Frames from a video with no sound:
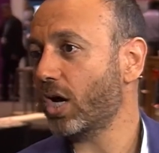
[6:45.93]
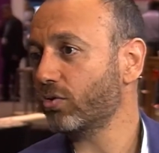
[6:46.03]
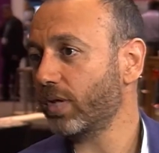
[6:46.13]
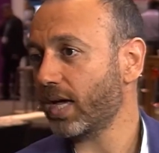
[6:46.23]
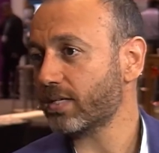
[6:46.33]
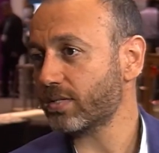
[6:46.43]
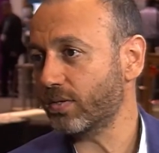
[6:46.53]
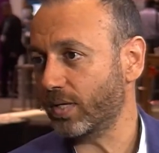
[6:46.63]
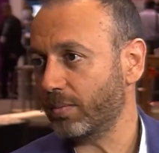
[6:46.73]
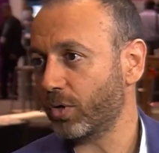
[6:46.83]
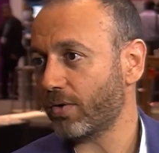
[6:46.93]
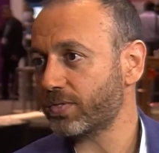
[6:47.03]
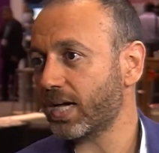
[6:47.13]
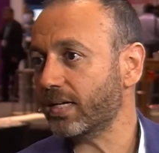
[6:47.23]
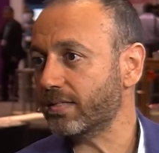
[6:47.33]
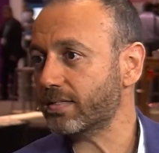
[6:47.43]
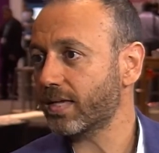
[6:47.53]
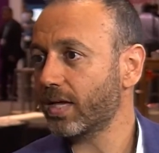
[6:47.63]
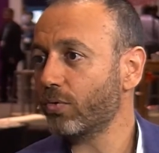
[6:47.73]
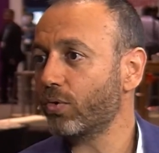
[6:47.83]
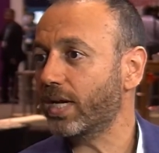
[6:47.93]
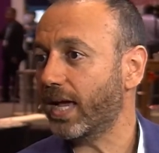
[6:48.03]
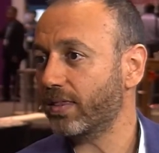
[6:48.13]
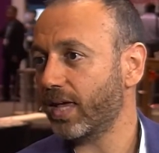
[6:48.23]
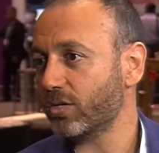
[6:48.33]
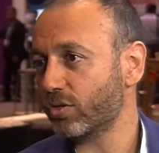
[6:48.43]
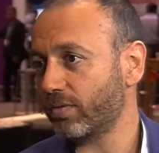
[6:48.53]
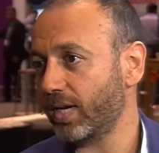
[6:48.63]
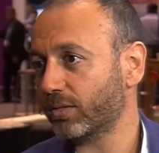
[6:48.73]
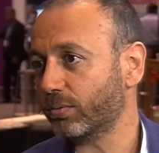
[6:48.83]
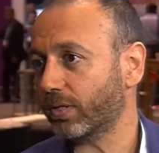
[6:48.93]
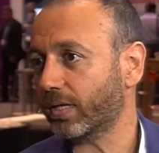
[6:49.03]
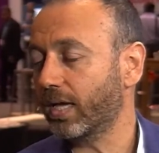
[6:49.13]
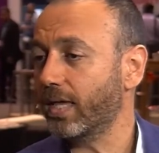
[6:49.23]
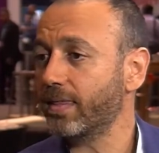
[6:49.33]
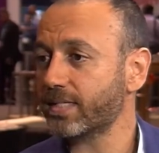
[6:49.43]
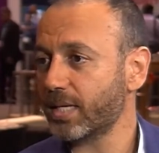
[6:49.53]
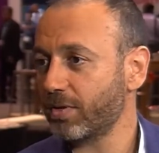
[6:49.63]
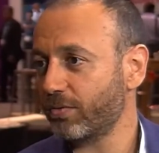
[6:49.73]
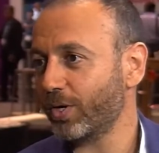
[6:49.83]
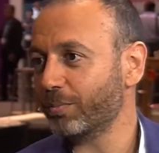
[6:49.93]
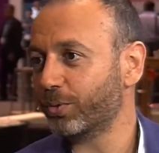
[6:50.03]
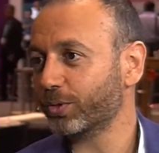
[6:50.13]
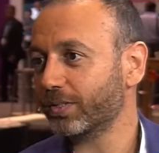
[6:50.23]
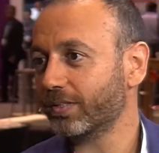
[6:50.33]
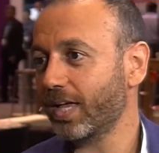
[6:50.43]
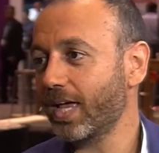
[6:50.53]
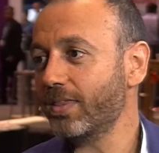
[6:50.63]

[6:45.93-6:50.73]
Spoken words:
100x the number of sites really at the edge of the network. That's going to be very important.